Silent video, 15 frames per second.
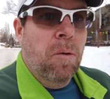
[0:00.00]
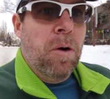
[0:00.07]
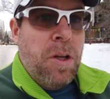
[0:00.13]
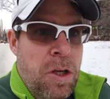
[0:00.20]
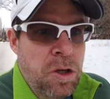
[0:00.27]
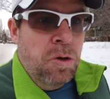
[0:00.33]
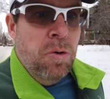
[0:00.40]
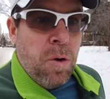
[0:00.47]
what
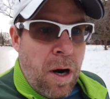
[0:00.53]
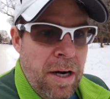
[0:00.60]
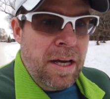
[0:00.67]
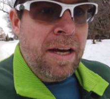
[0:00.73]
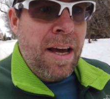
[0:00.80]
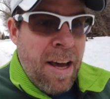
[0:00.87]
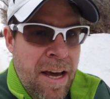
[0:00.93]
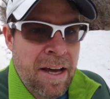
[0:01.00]
are you
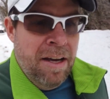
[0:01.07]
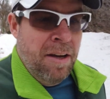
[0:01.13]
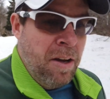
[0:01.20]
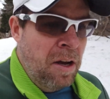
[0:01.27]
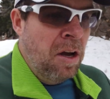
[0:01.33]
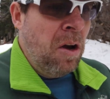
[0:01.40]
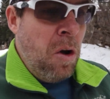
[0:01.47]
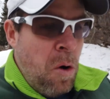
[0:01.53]
running?
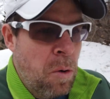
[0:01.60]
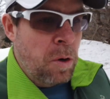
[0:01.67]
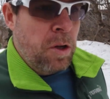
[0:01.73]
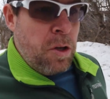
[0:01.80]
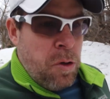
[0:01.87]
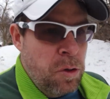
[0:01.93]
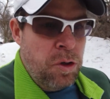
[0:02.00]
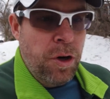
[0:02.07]
What
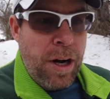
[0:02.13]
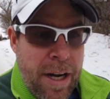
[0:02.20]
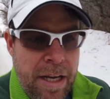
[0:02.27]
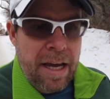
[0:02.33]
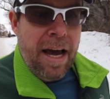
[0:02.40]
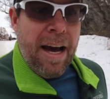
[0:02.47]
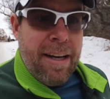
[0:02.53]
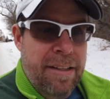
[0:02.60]
are you
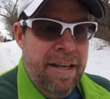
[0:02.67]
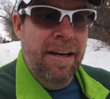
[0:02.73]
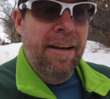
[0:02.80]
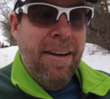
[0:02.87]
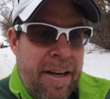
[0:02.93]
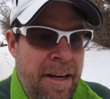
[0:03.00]
training at?